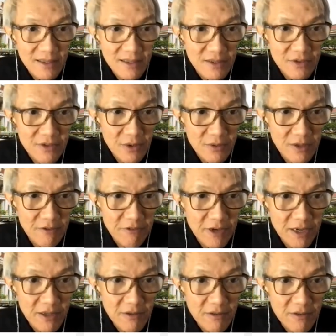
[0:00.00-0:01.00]
So the
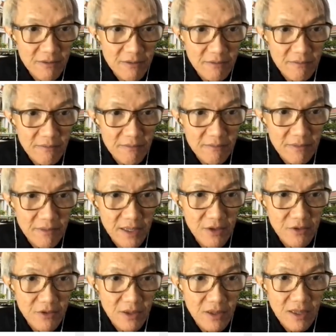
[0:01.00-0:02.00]
first
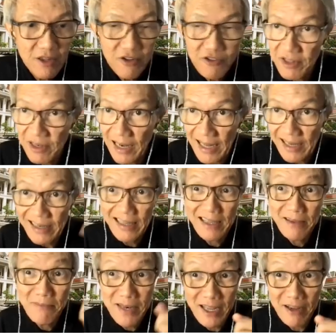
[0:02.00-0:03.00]
is select the
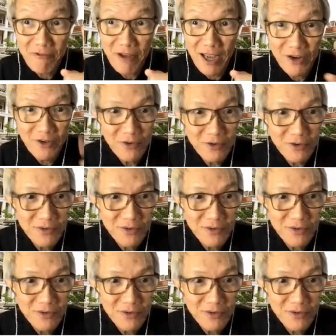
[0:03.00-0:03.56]
immediate value,